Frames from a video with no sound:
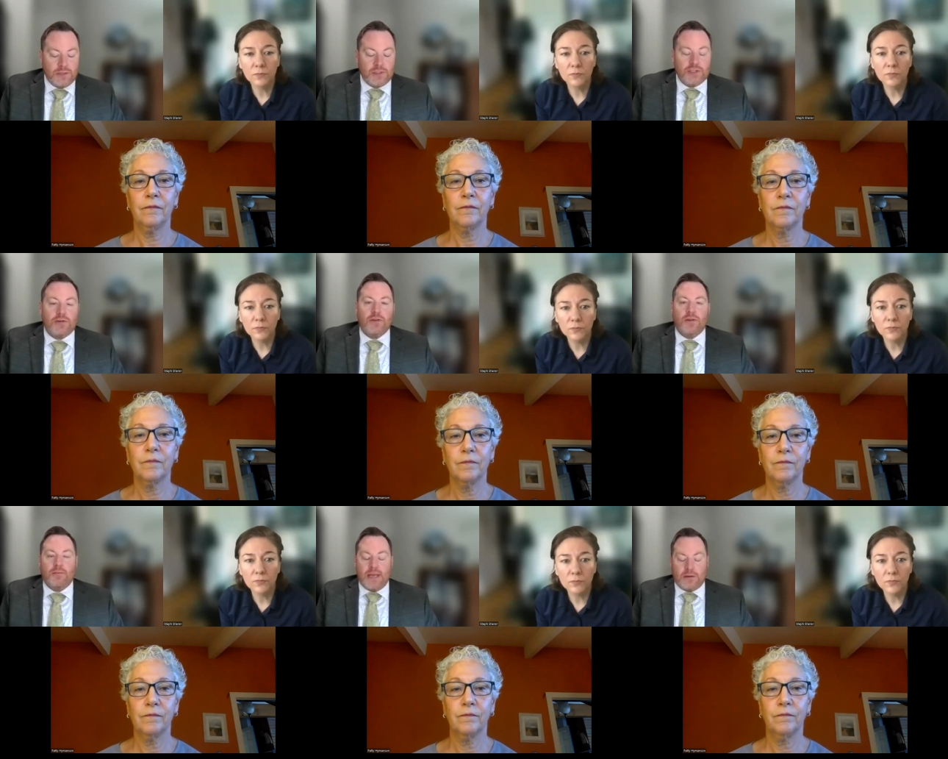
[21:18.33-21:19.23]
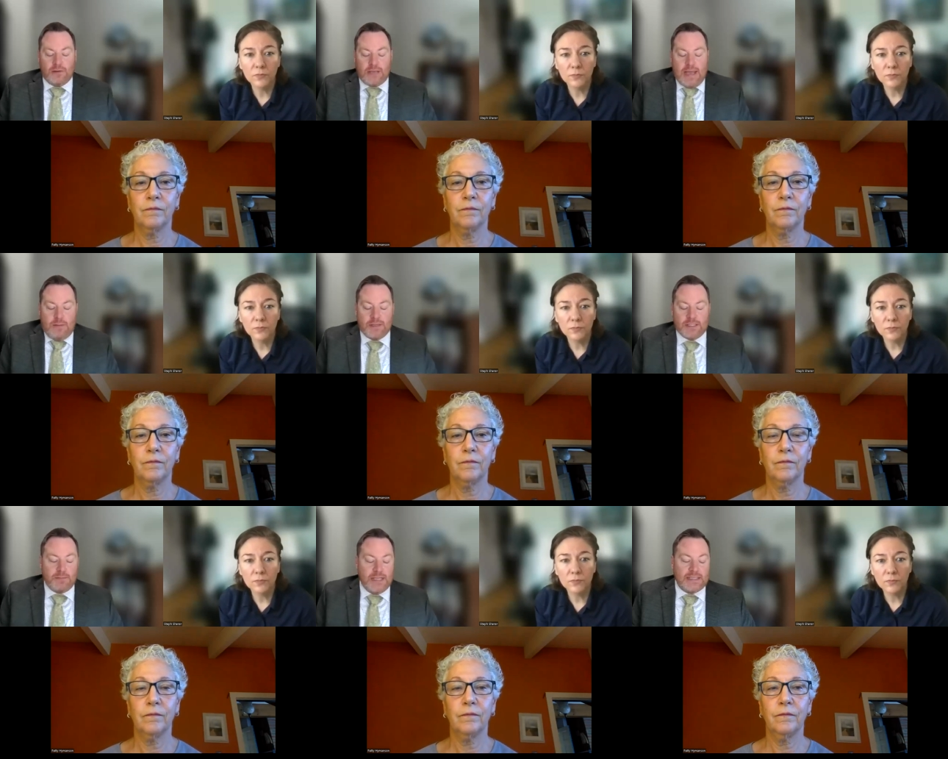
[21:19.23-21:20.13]
Speaker 1: to ensure their medical
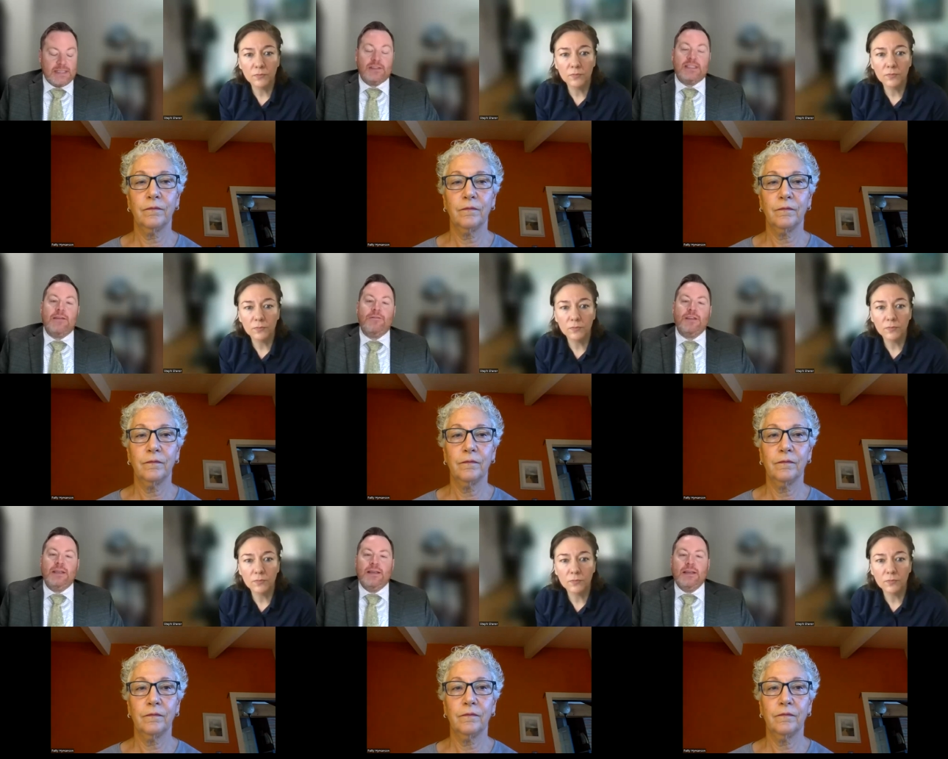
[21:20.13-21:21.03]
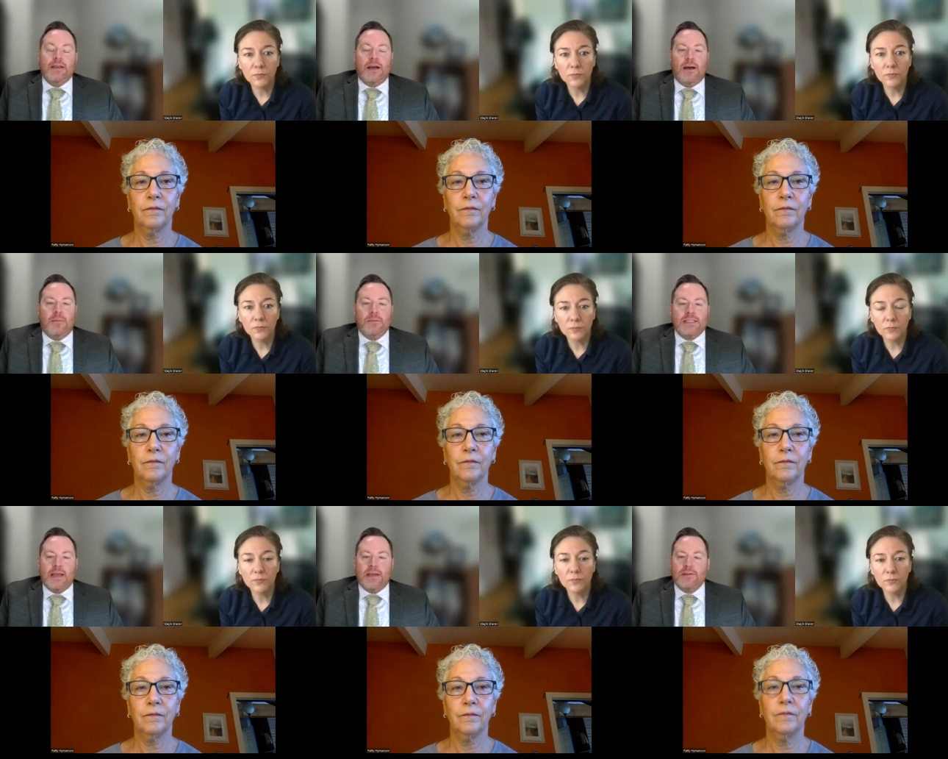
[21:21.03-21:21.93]
cannabis meets their safety um,
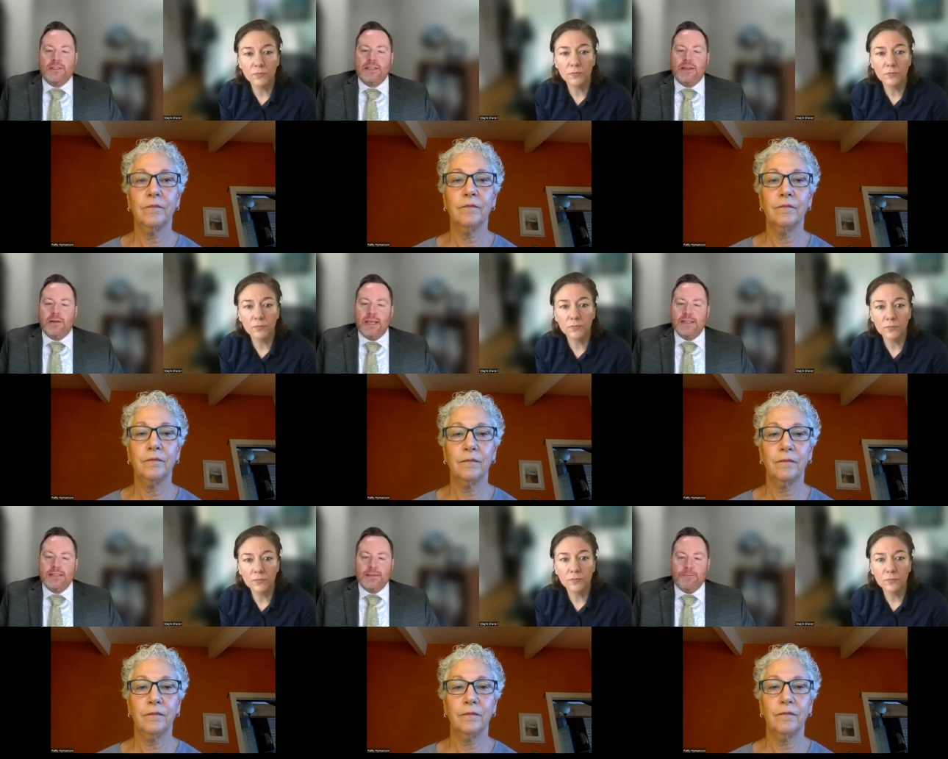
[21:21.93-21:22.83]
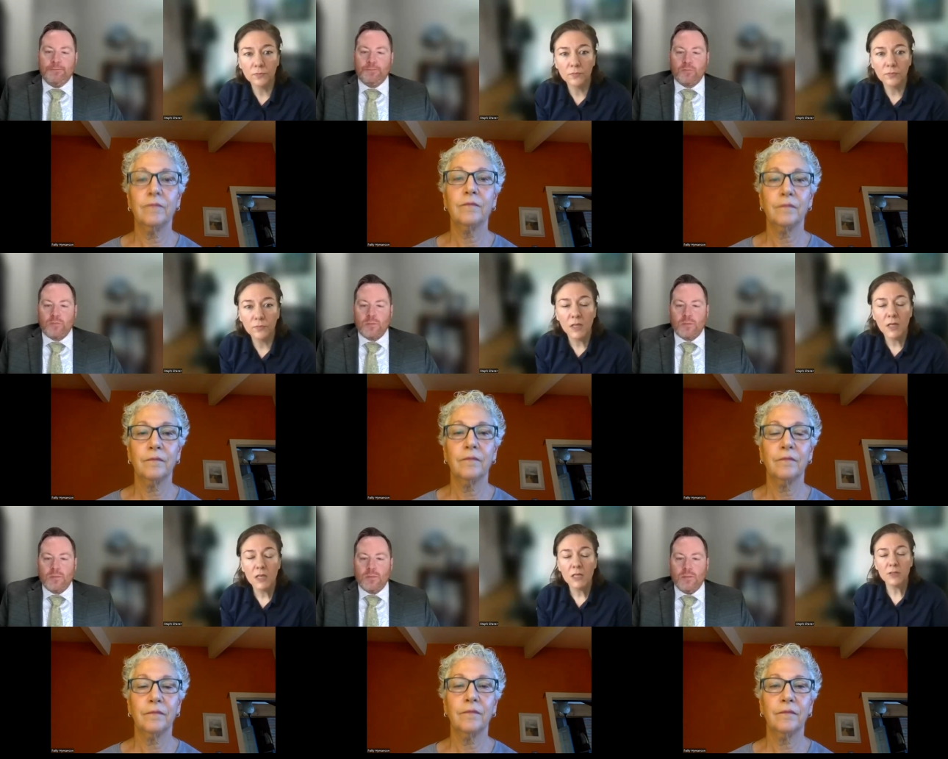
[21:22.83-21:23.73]
standards and their needs?
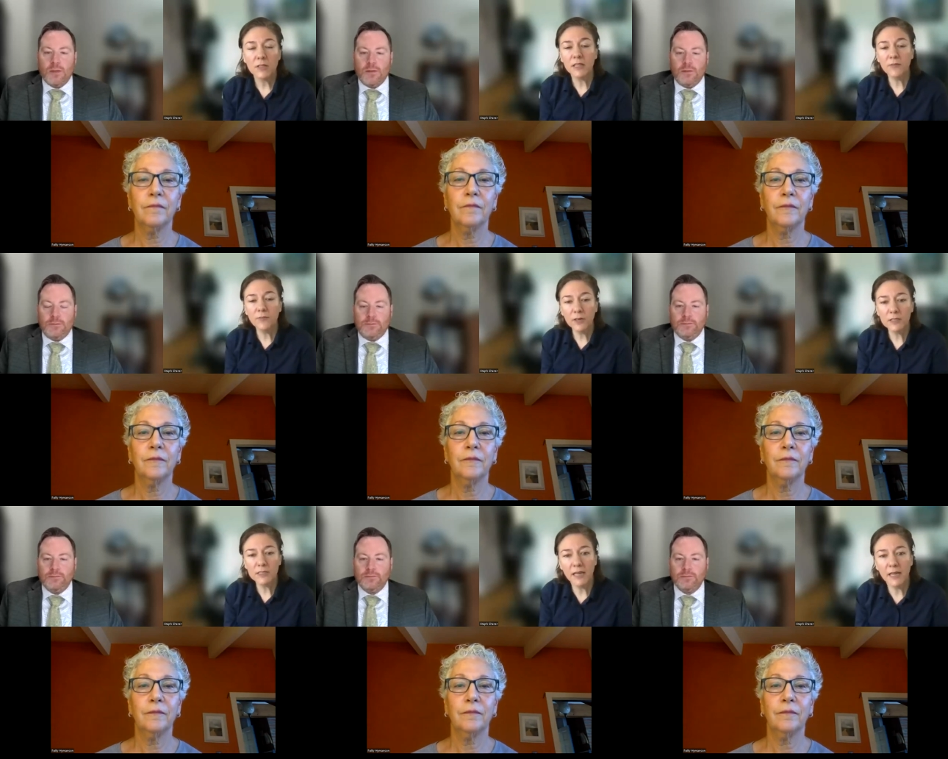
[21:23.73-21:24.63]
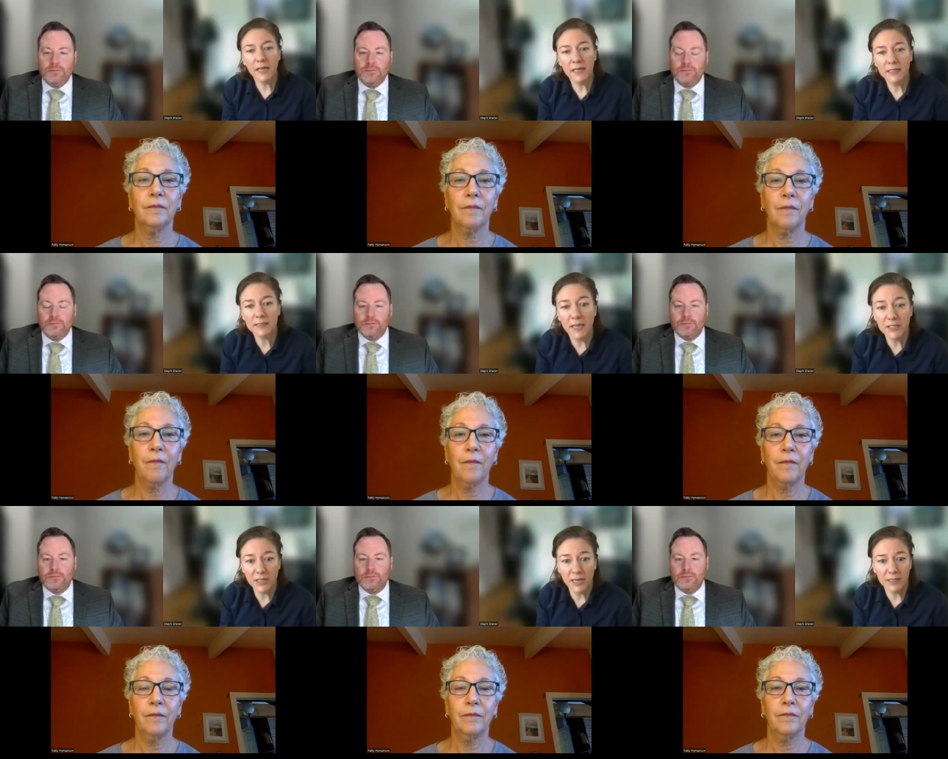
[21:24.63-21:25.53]
Speaker 2: So I think the first thing is to
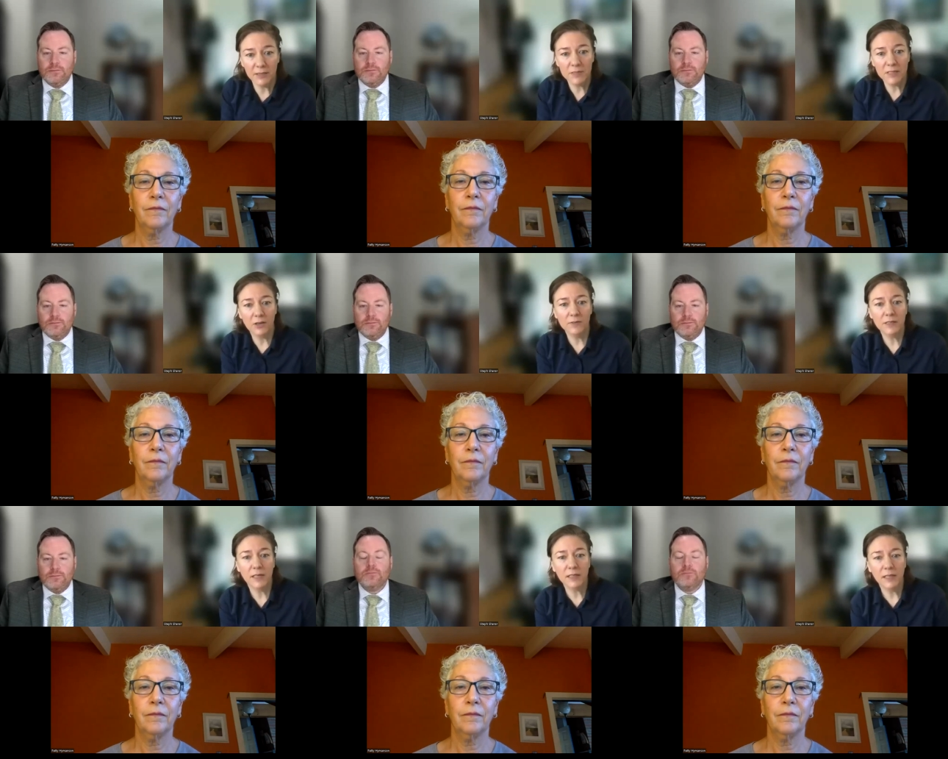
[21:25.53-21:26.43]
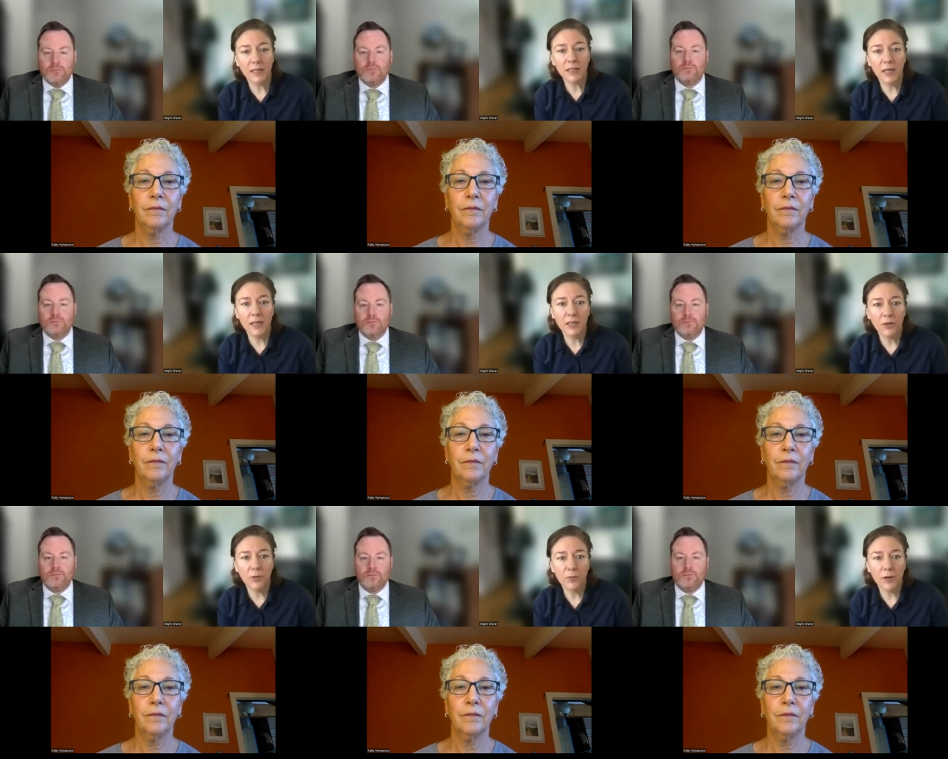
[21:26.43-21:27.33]
educate themselves, and I think that you
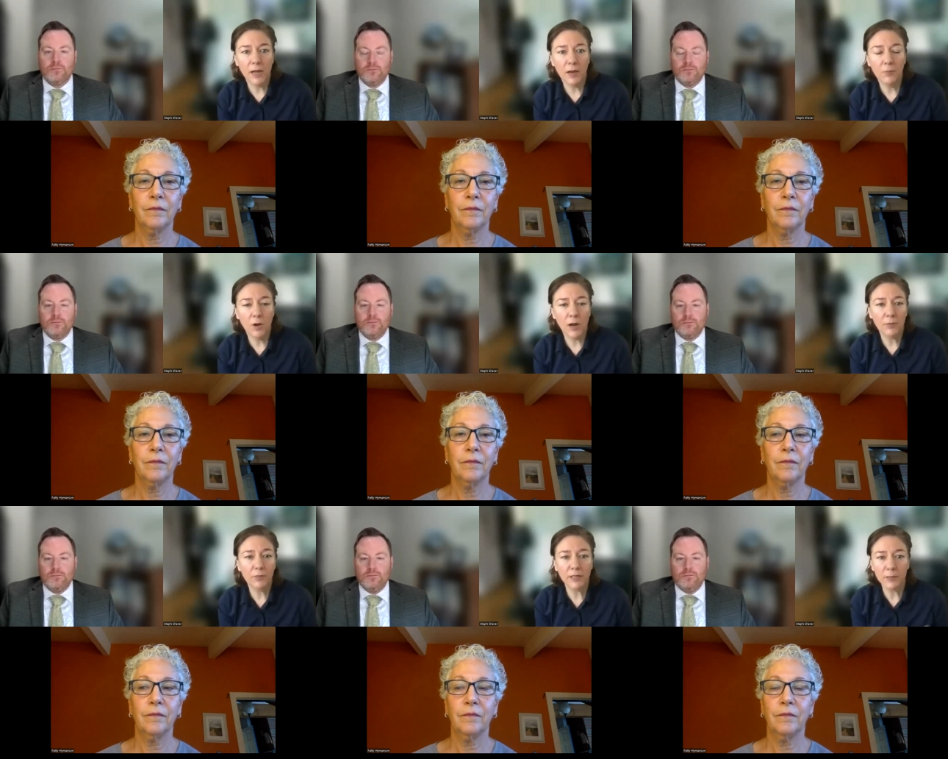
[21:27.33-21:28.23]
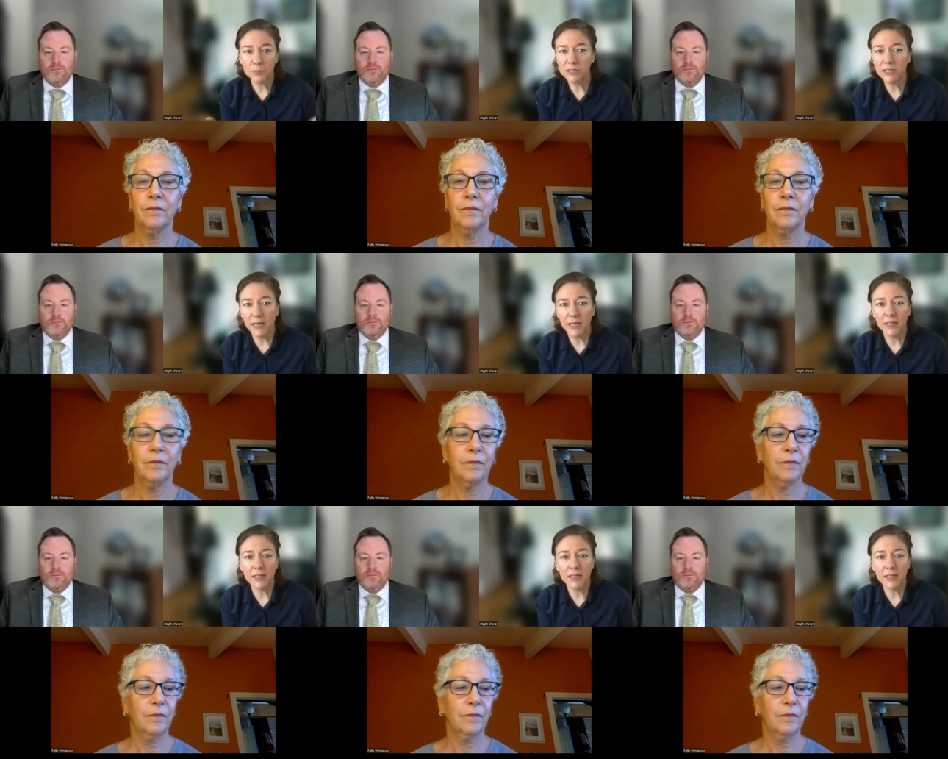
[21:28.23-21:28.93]
know um, I really appreciate